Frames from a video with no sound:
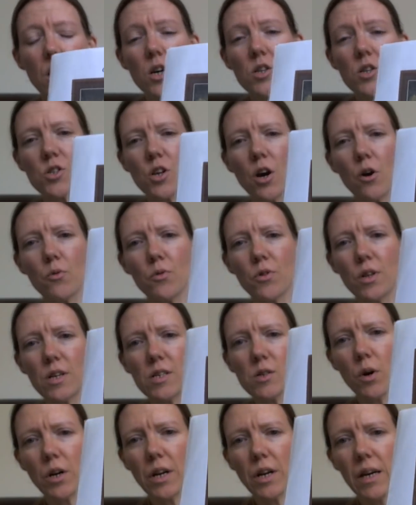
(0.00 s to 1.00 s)
so
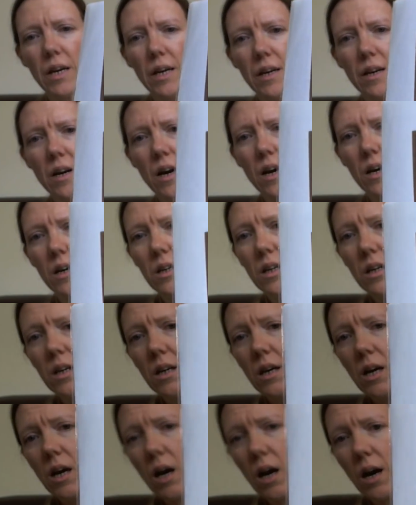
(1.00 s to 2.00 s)
this one here,
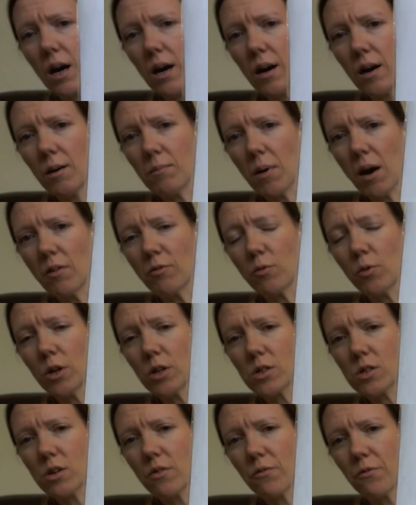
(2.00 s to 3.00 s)
I've
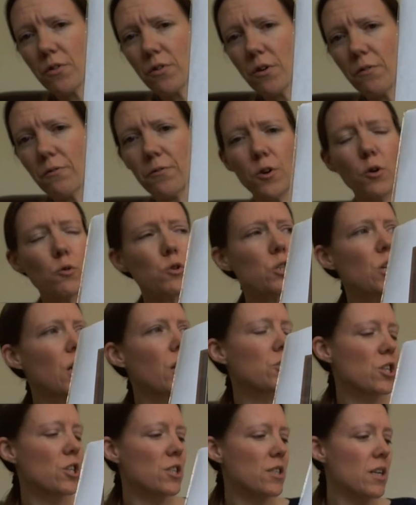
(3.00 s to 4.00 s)
worked on for a few
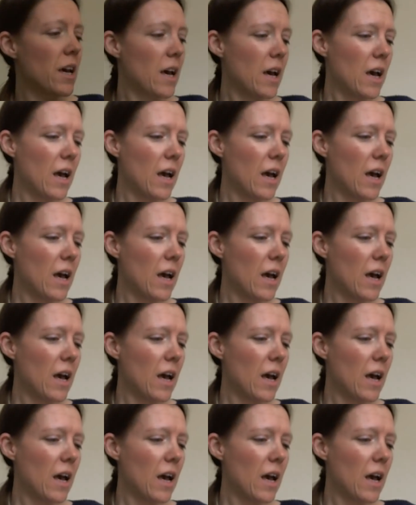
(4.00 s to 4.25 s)
challenges.